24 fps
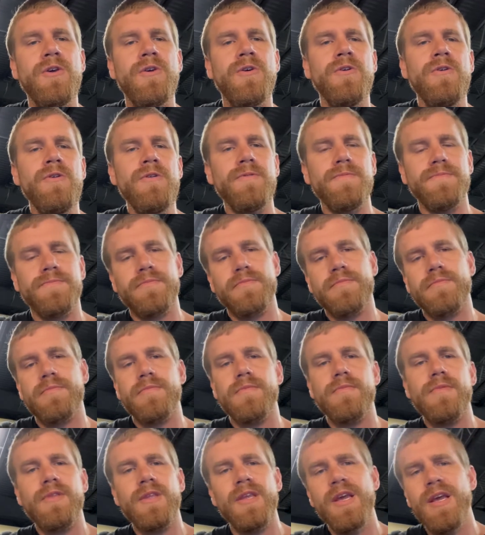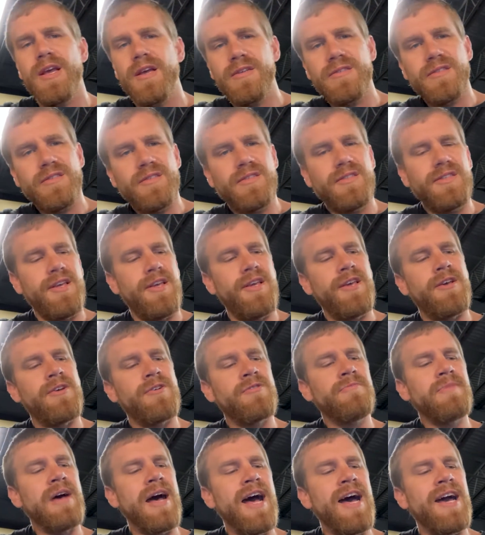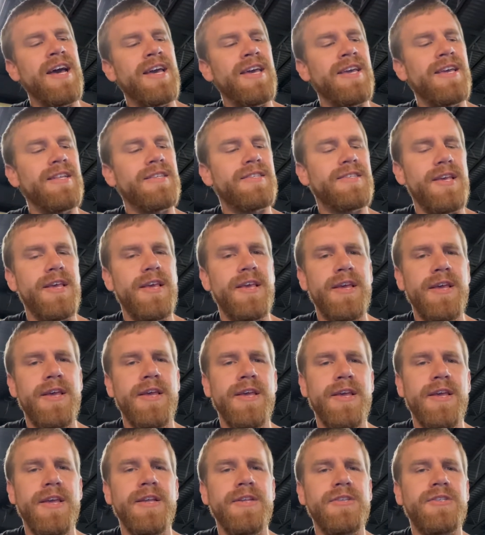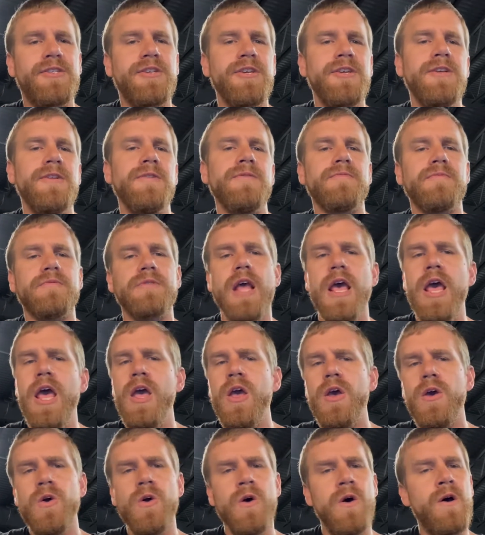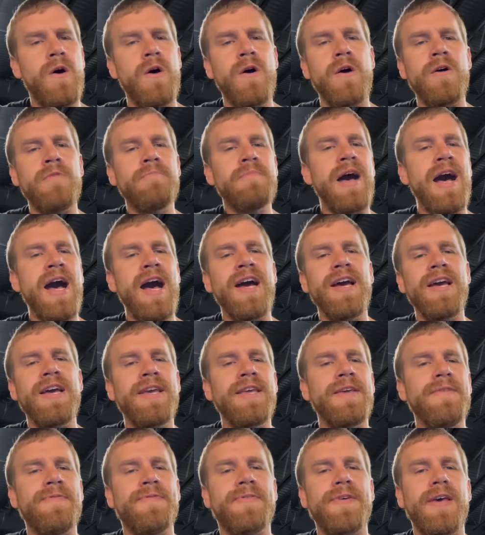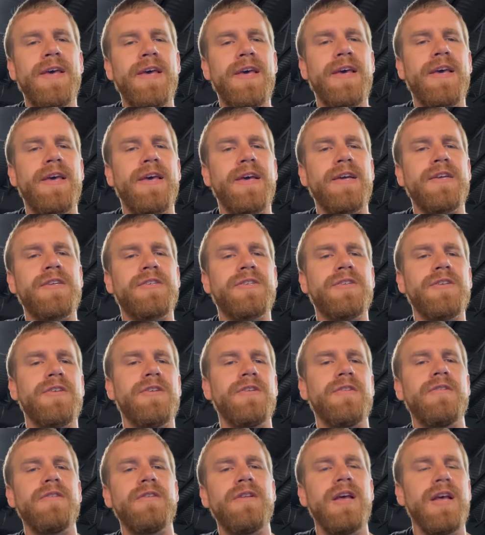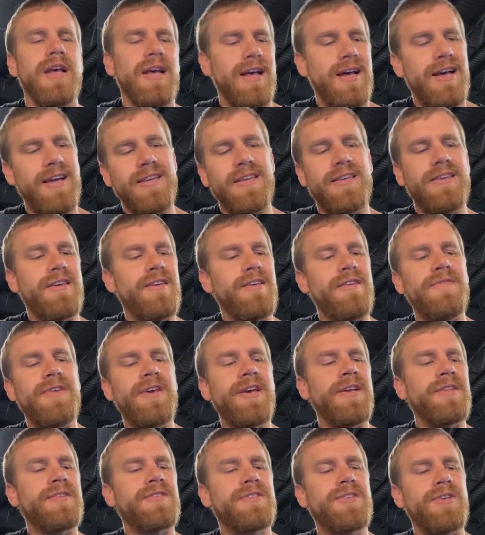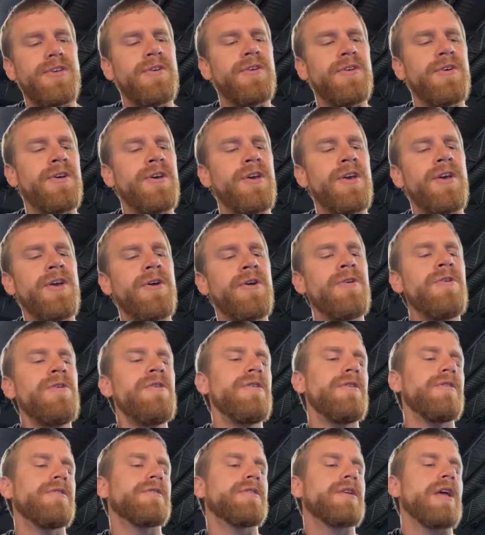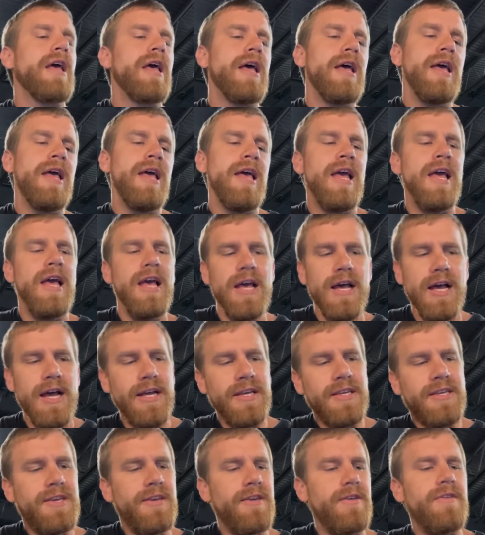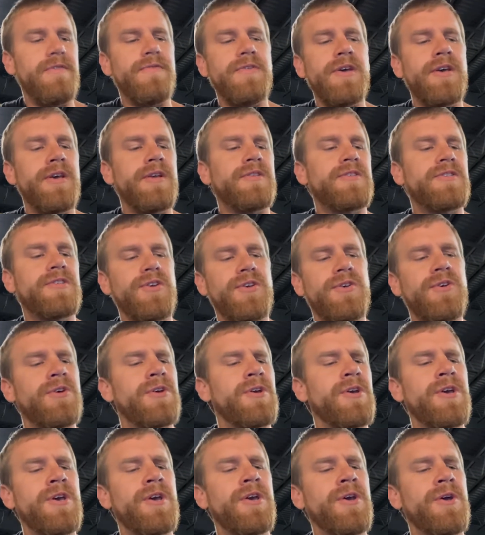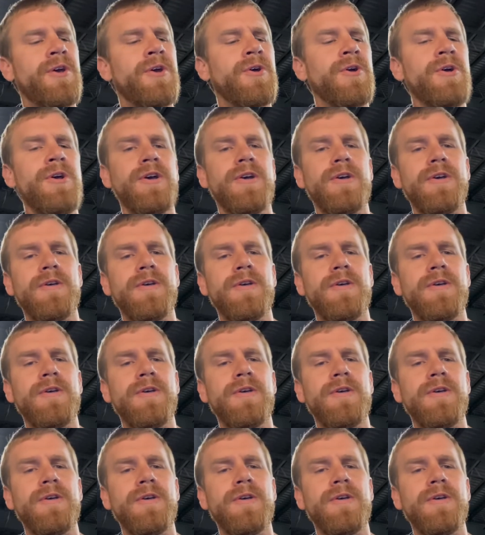you steal my attention, all my affection. I give it to you, I give it to you.